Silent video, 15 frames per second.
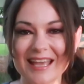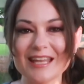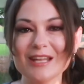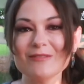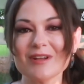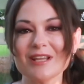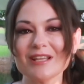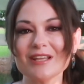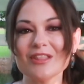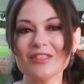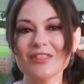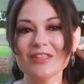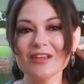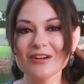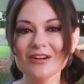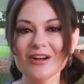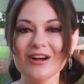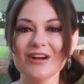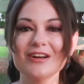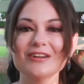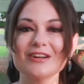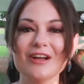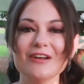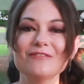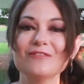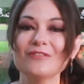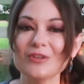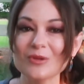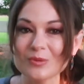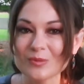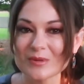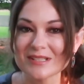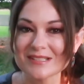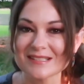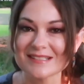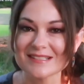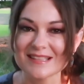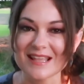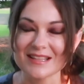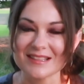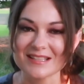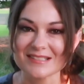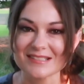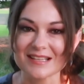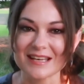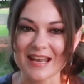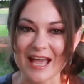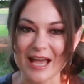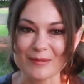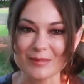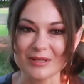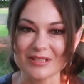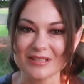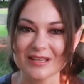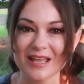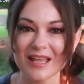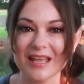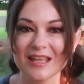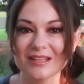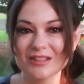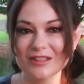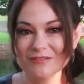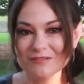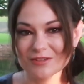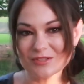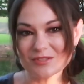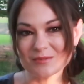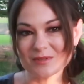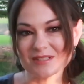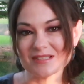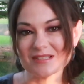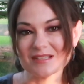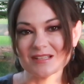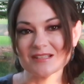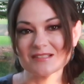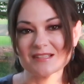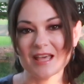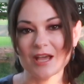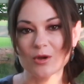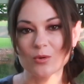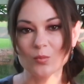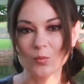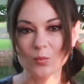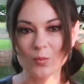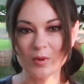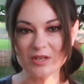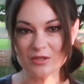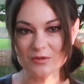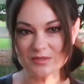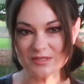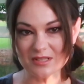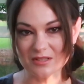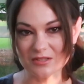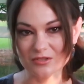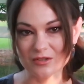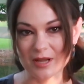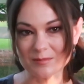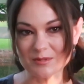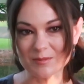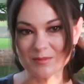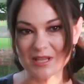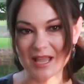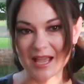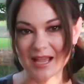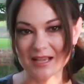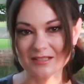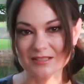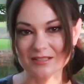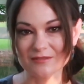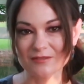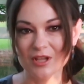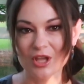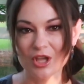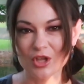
Anyway, there are a few reasons that this can happen, and the first reason is that when you set the trap to be active,